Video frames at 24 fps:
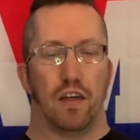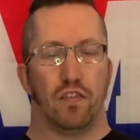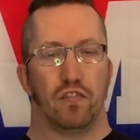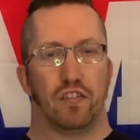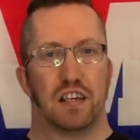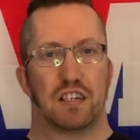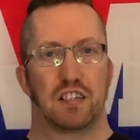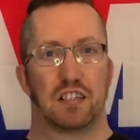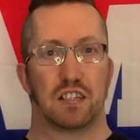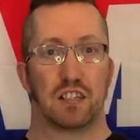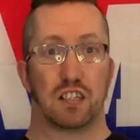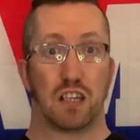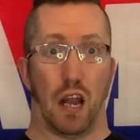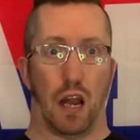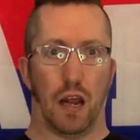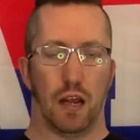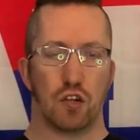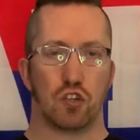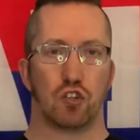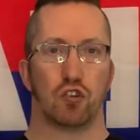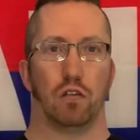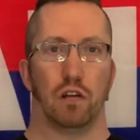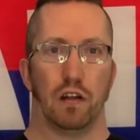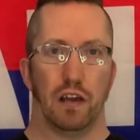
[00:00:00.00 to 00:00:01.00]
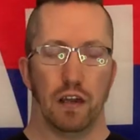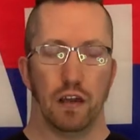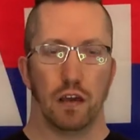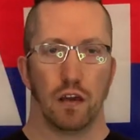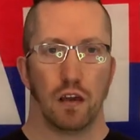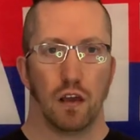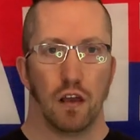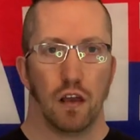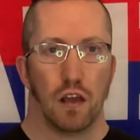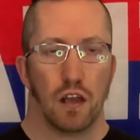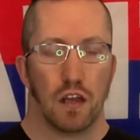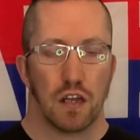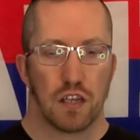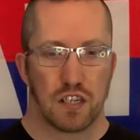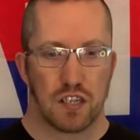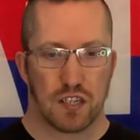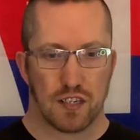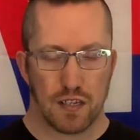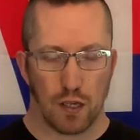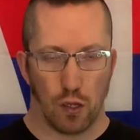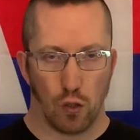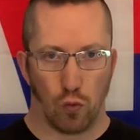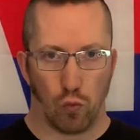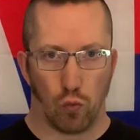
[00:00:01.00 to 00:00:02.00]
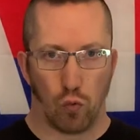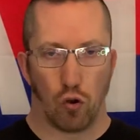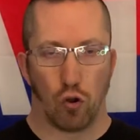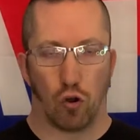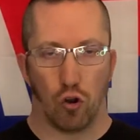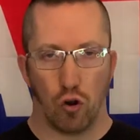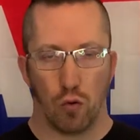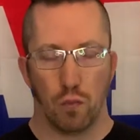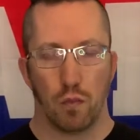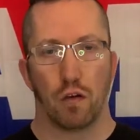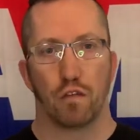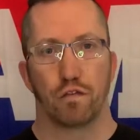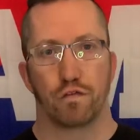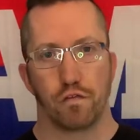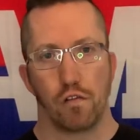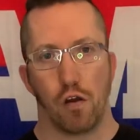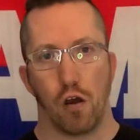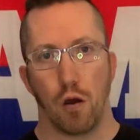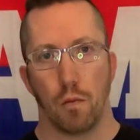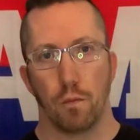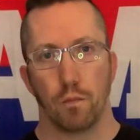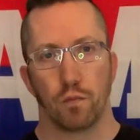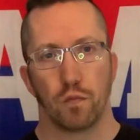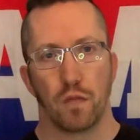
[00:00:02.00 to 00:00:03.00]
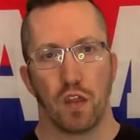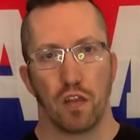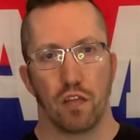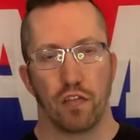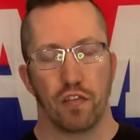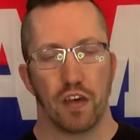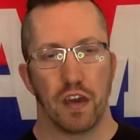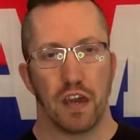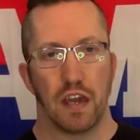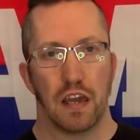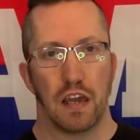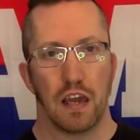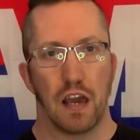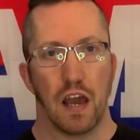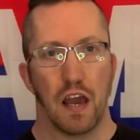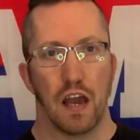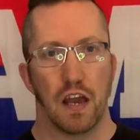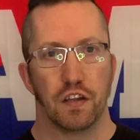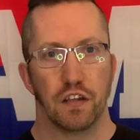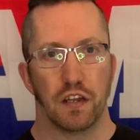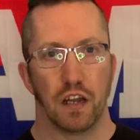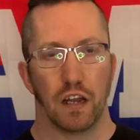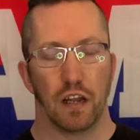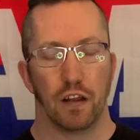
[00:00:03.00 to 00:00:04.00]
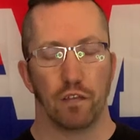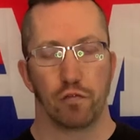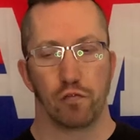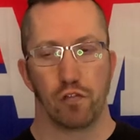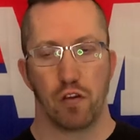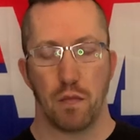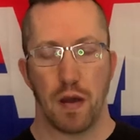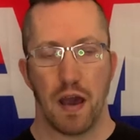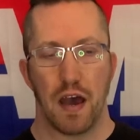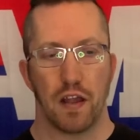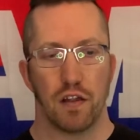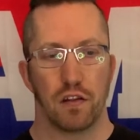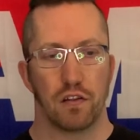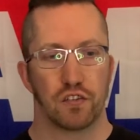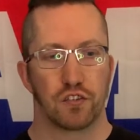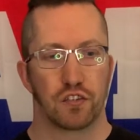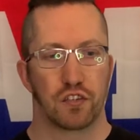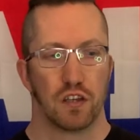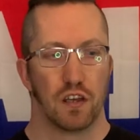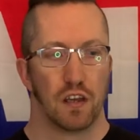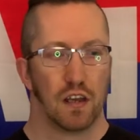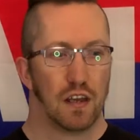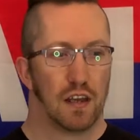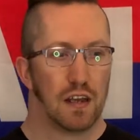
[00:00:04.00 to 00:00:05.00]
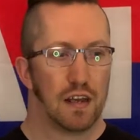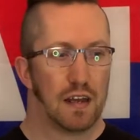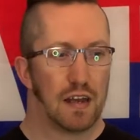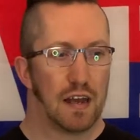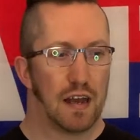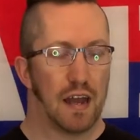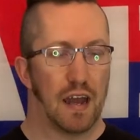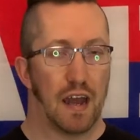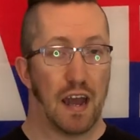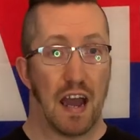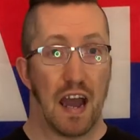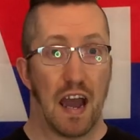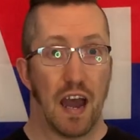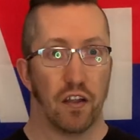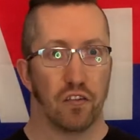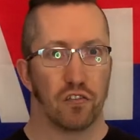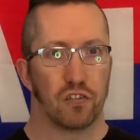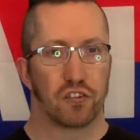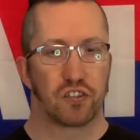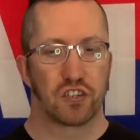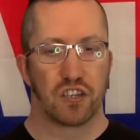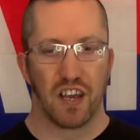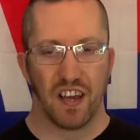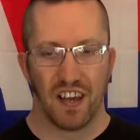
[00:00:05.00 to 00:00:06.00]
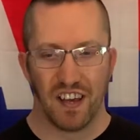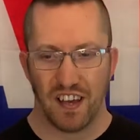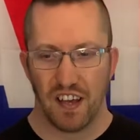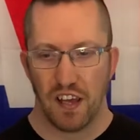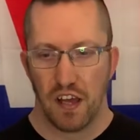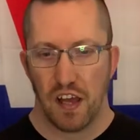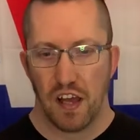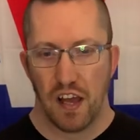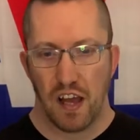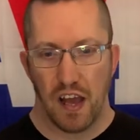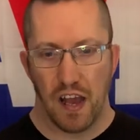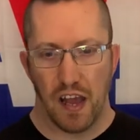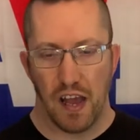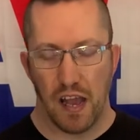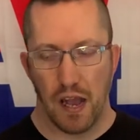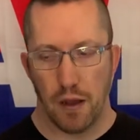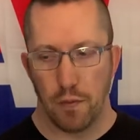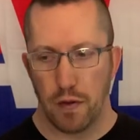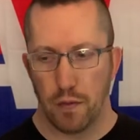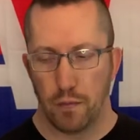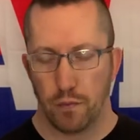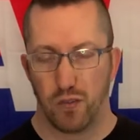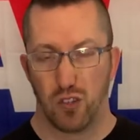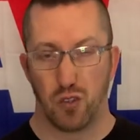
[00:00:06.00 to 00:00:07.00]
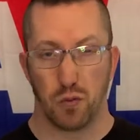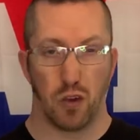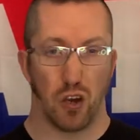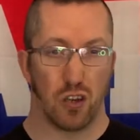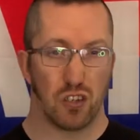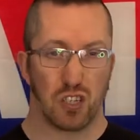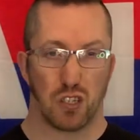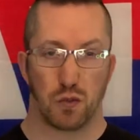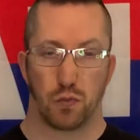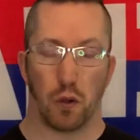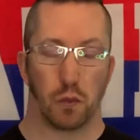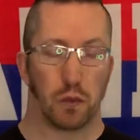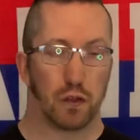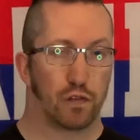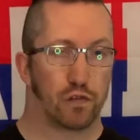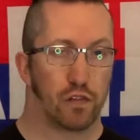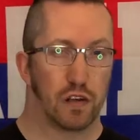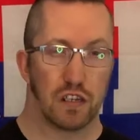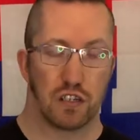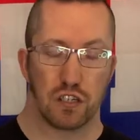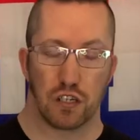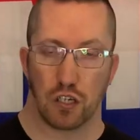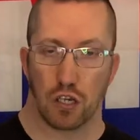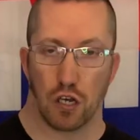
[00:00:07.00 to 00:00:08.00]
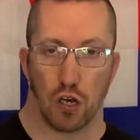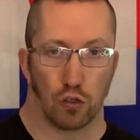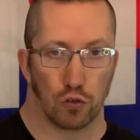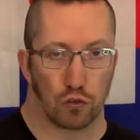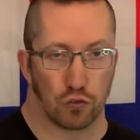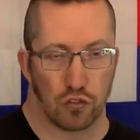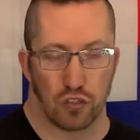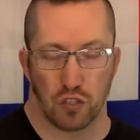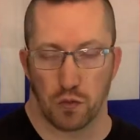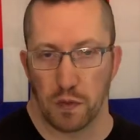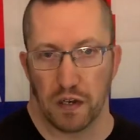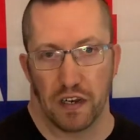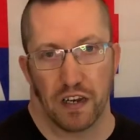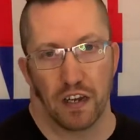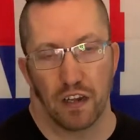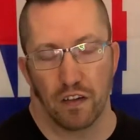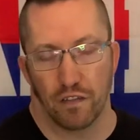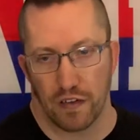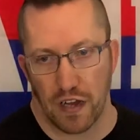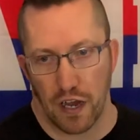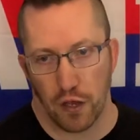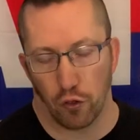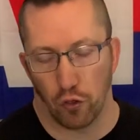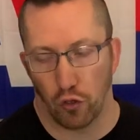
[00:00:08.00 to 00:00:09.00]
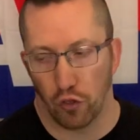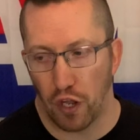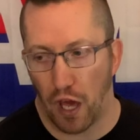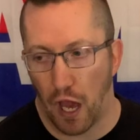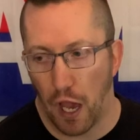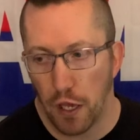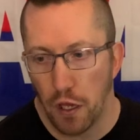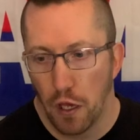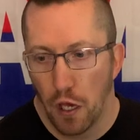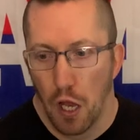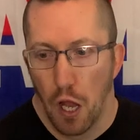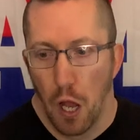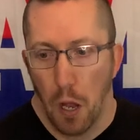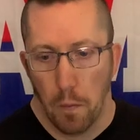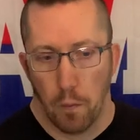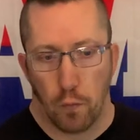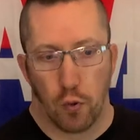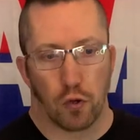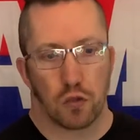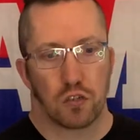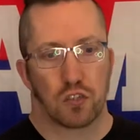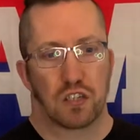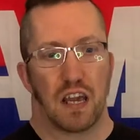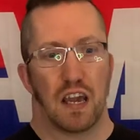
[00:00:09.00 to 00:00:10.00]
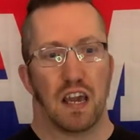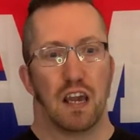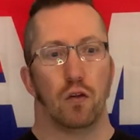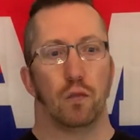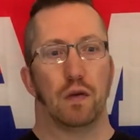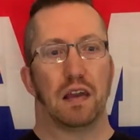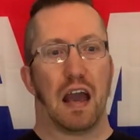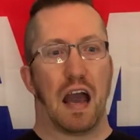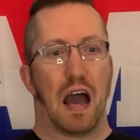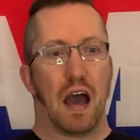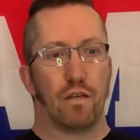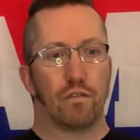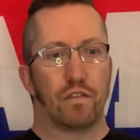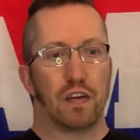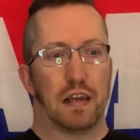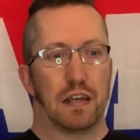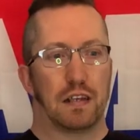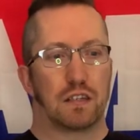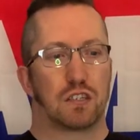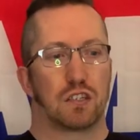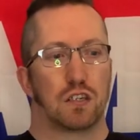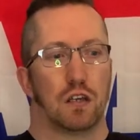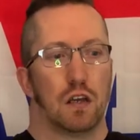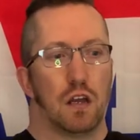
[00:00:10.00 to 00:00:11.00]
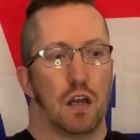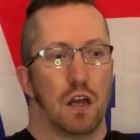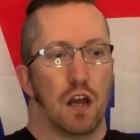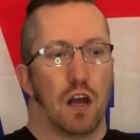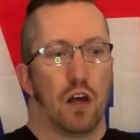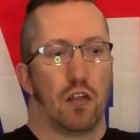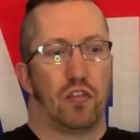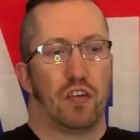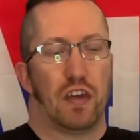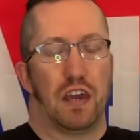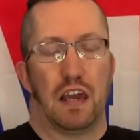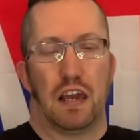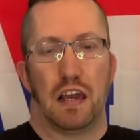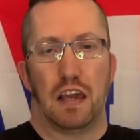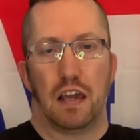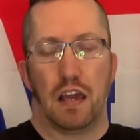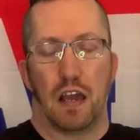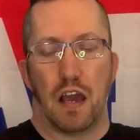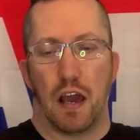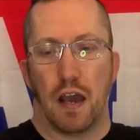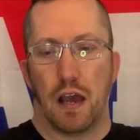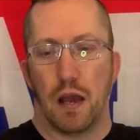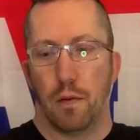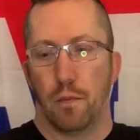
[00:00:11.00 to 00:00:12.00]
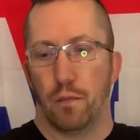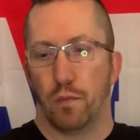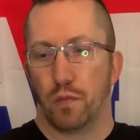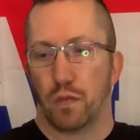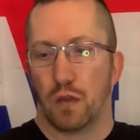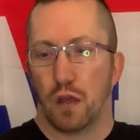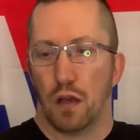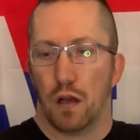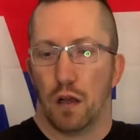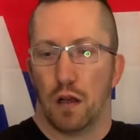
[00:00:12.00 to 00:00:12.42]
this is literally still warm from the delivery man's hands. To be honest, it's probably freezing cold because it's been in a van all night. But here we have it, the